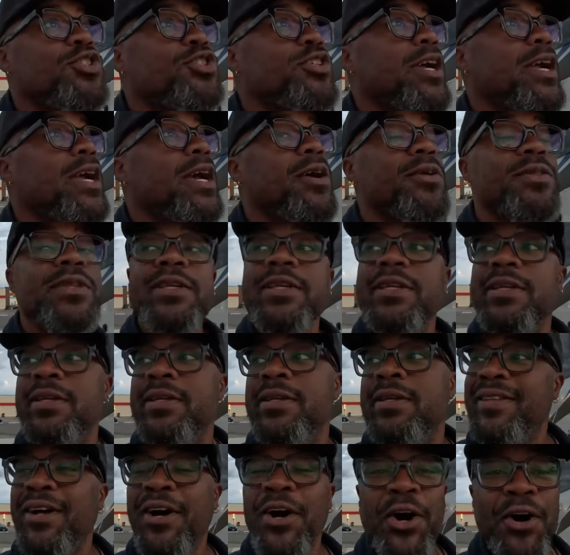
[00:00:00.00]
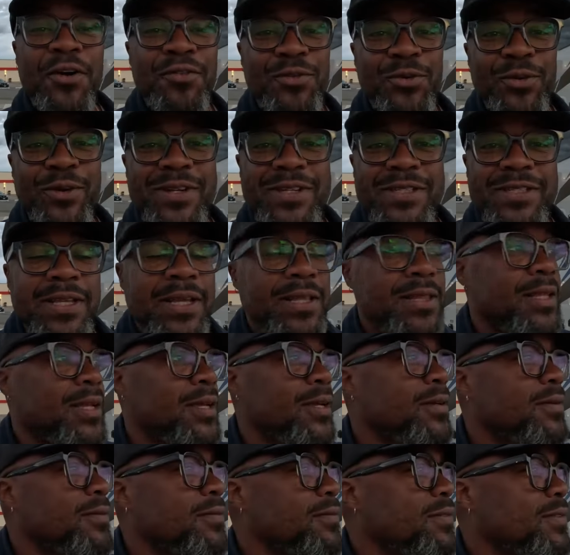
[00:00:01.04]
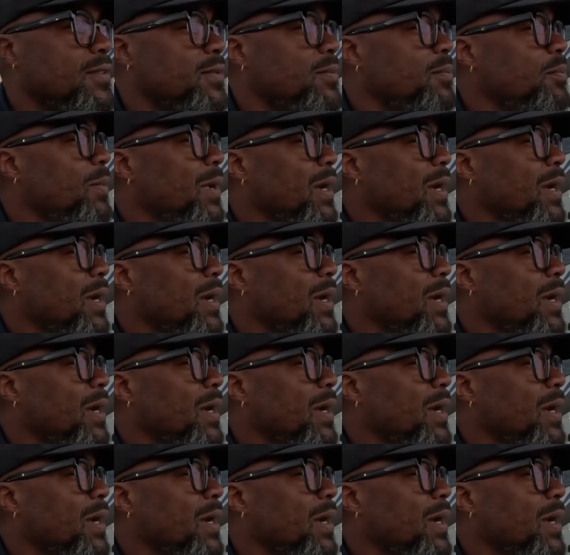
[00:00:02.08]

check out the, the offerings at Love's,